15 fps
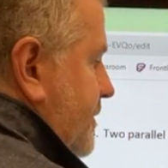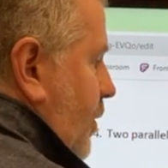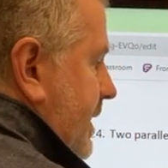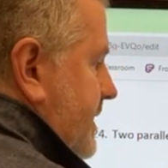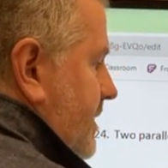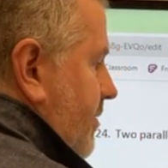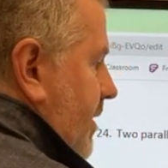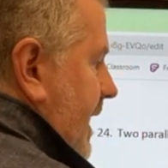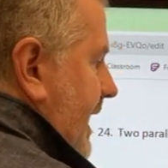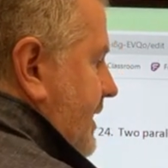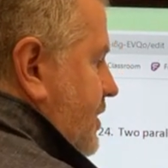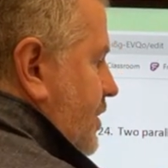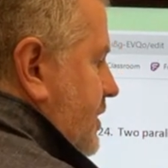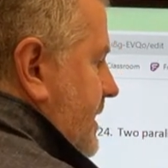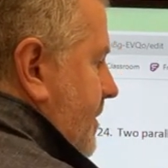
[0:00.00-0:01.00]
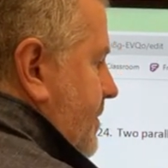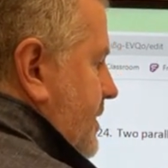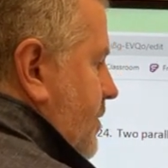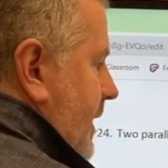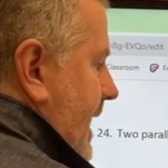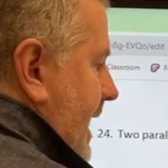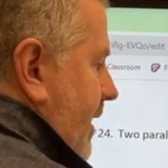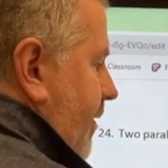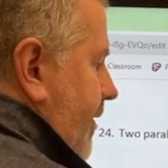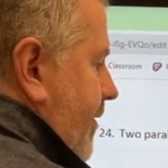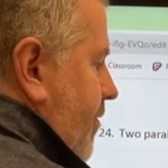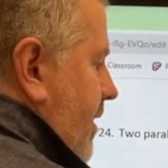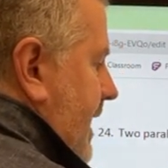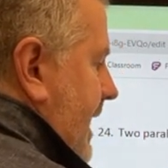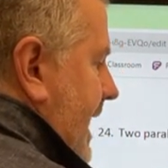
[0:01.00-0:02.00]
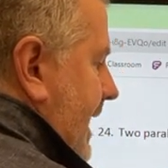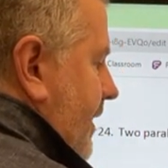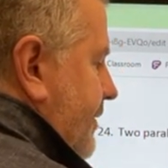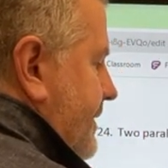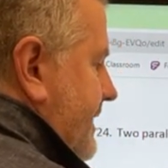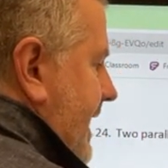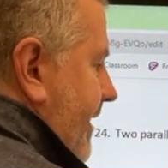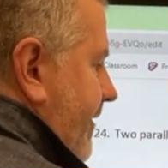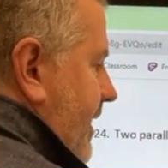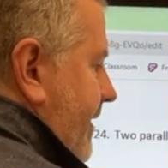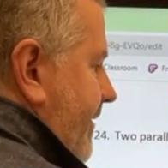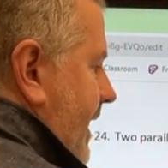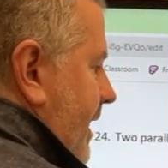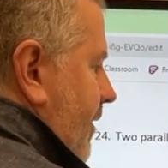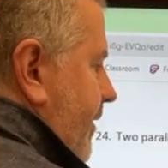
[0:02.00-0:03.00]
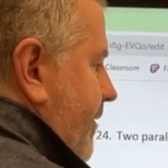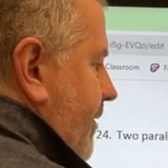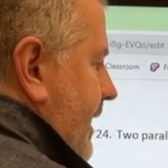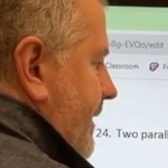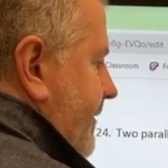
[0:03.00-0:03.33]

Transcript: what's the relationship between angle 3 and angle 7? If angle 3 is